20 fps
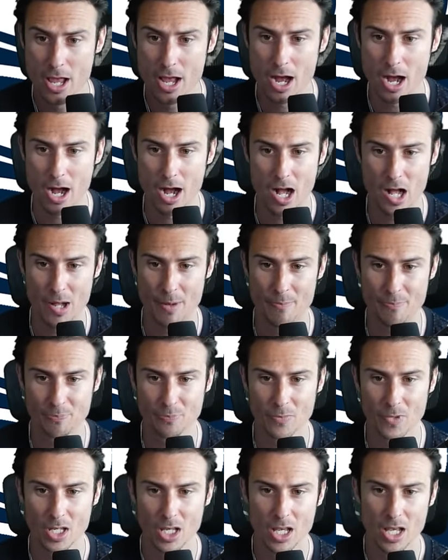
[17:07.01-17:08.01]

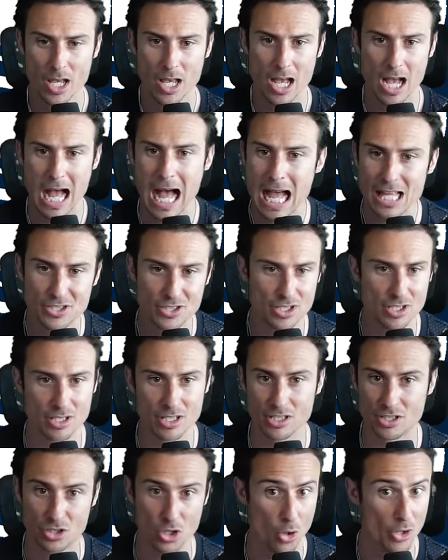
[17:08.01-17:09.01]

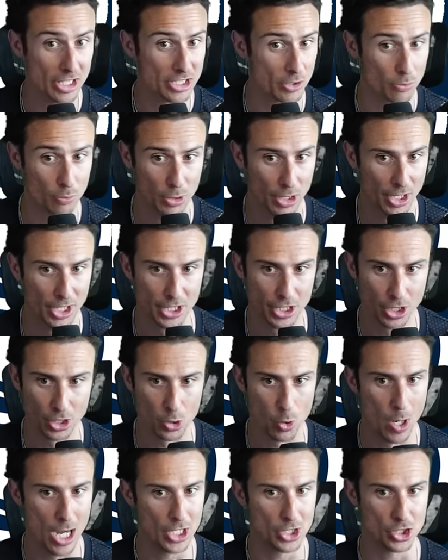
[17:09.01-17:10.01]
So that's a really good
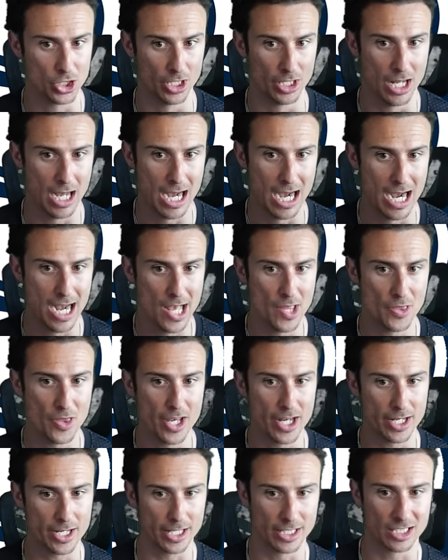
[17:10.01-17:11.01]
question. I
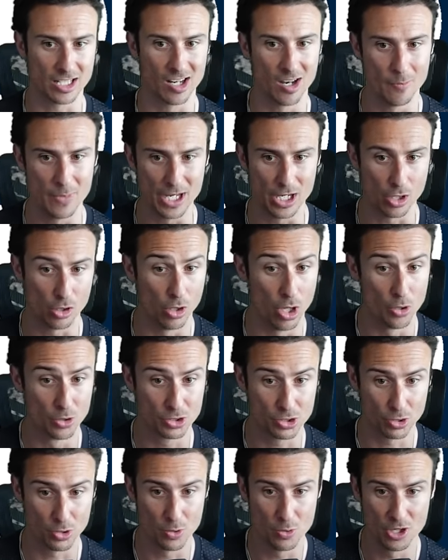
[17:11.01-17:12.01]
think it's going to be
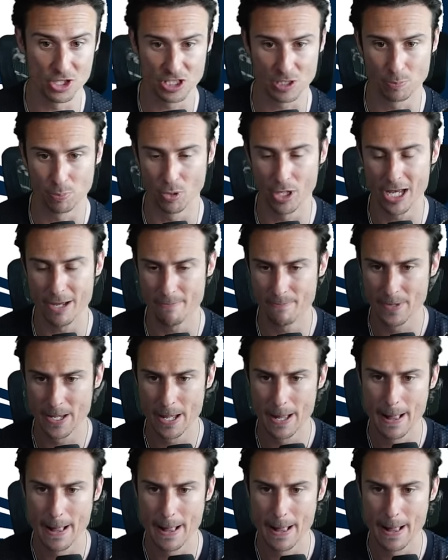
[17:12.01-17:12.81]
closer to a split.